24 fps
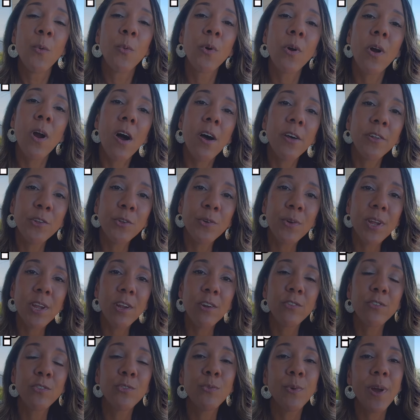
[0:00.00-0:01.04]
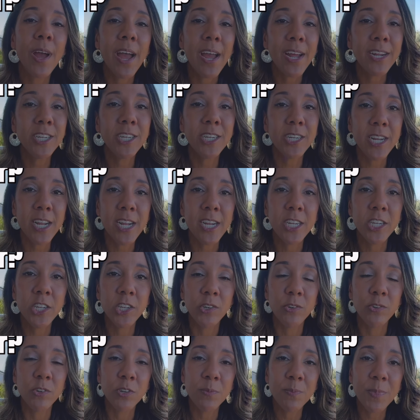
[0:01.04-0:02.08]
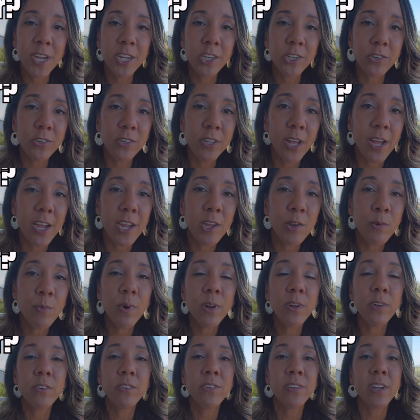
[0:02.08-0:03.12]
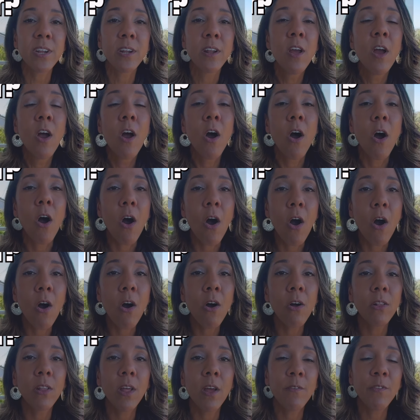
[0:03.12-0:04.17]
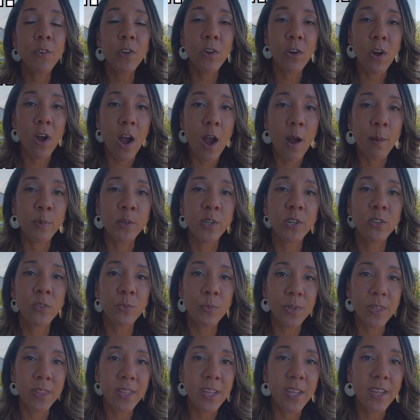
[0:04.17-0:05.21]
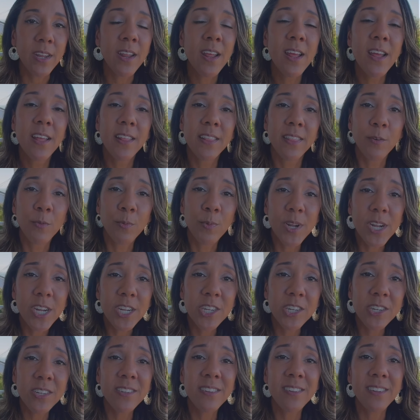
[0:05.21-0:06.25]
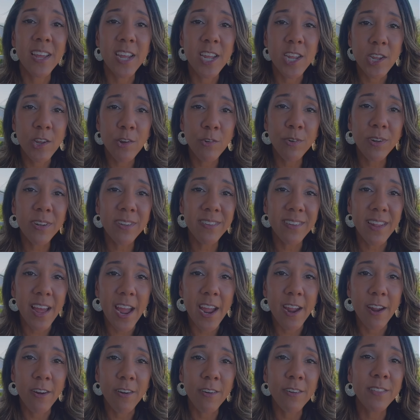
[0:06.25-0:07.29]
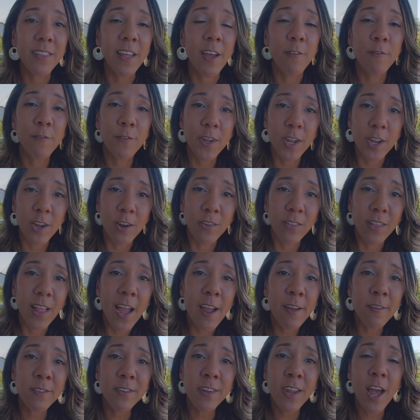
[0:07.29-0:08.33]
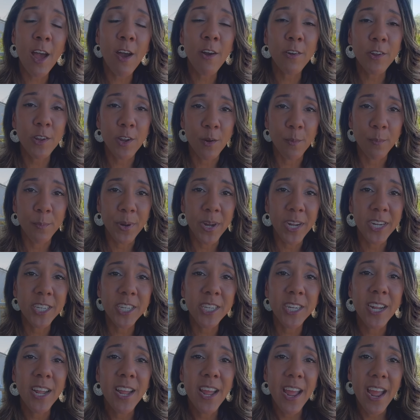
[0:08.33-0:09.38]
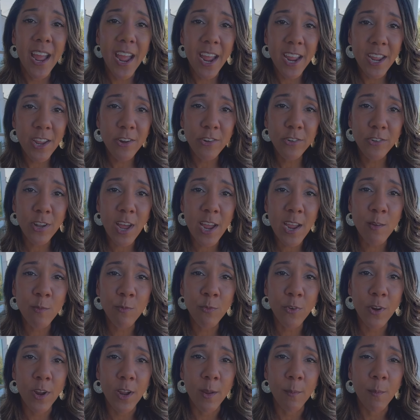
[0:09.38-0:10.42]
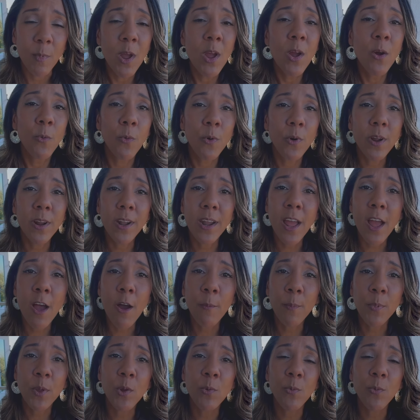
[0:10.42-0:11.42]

We're also here to educate you, to make sure that you understand all of your options within the regions that you desire that fit your lifestyle, your budget, and your time frame. We're going to help